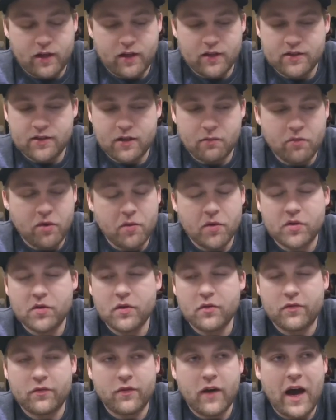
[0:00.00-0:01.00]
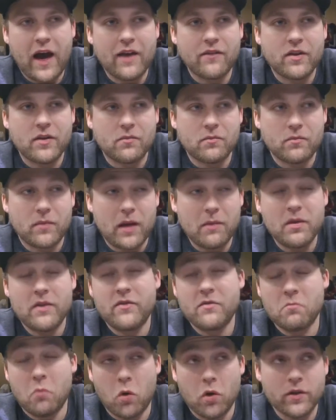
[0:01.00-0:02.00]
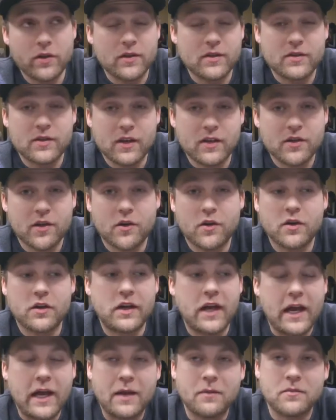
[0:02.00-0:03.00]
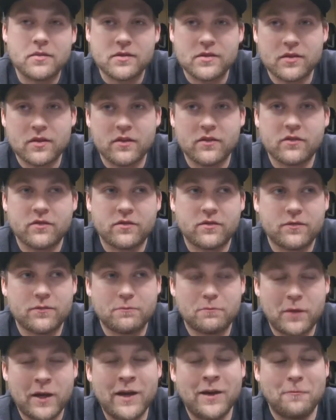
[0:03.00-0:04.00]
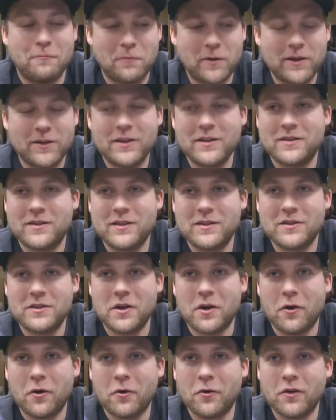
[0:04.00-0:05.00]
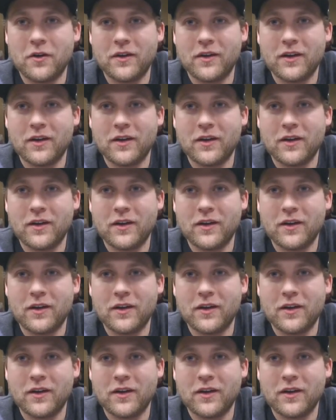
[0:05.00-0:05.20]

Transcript: somewhere between 5 and maybe even more than 600 games of PTCGO.